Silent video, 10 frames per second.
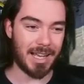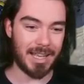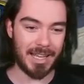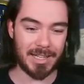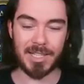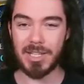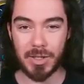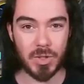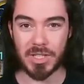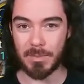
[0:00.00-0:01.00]
in a
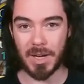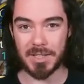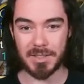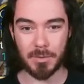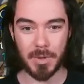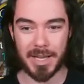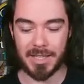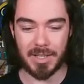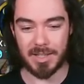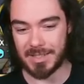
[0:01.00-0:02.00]
hugely positive way.
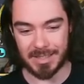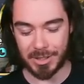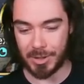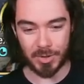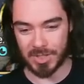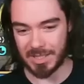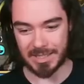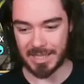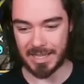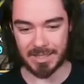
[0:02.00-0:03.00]
You could see huge
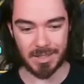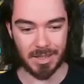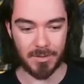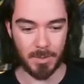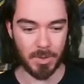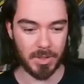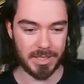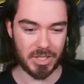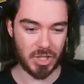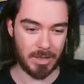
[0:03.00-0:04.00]
success if you pull
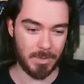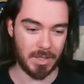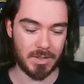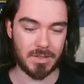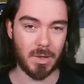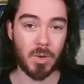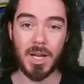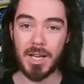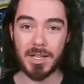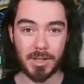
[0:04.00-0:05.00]
this champion. So
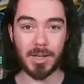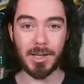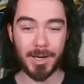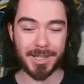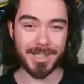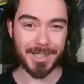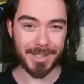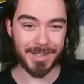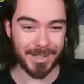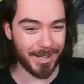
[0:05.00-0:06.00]
good luck.
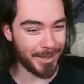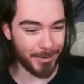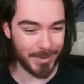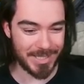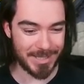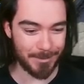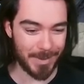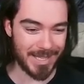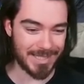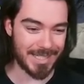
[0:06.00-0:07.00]
I wish you the
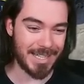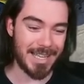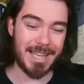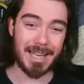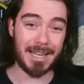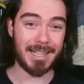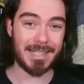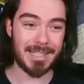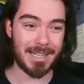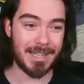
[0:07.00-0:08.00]
best.
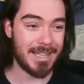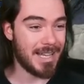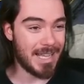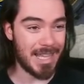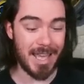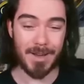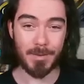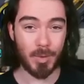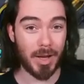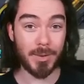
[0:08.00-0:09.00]
And yeah,
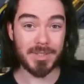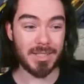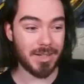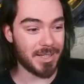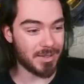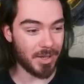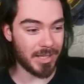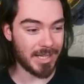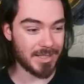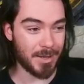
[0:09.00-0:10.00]
I will see you guys all
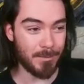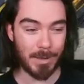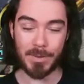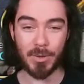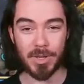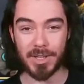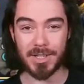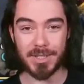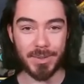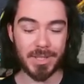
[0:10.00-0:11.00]
next time. Let me know what you're going
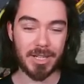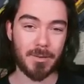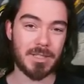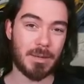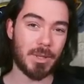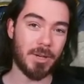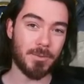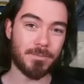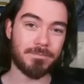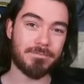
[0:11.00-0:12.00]
to do in the comments down
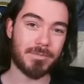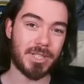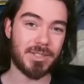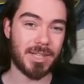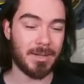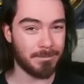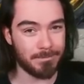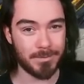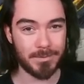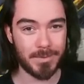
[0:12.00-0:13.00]
below. Until then,
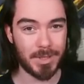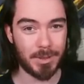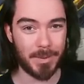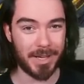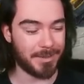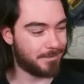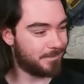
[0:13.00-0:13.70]
goodbye.